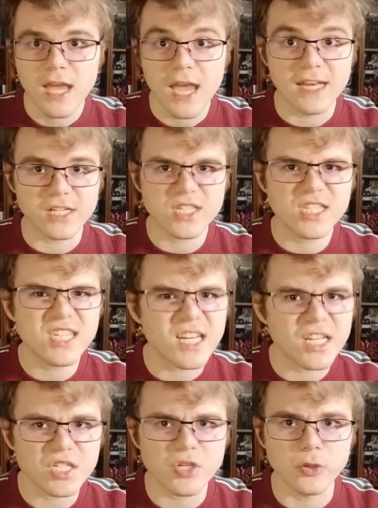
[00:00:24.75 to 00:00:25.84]
and a
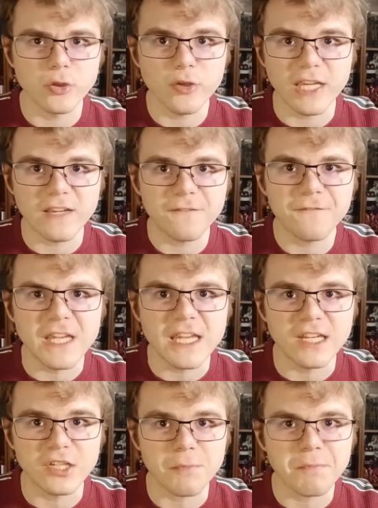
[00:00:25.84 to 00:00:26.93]
sinister-looking
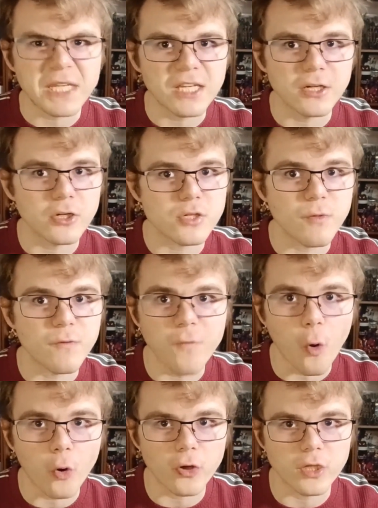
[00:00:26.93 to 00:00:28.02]
fiend appears
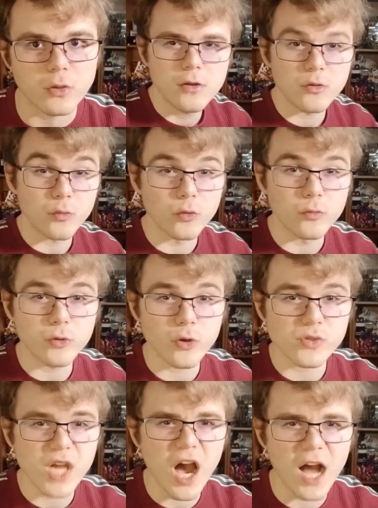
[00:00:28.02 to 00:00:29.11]
before you. The room
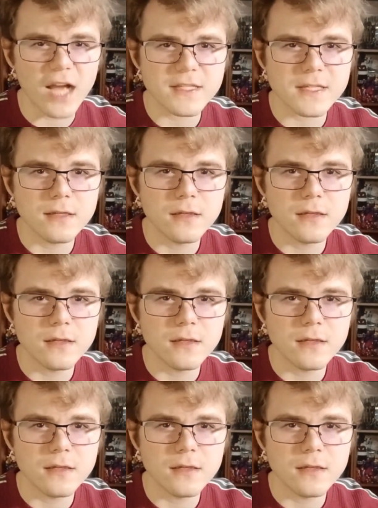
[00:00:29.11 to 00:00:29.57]
grows hot,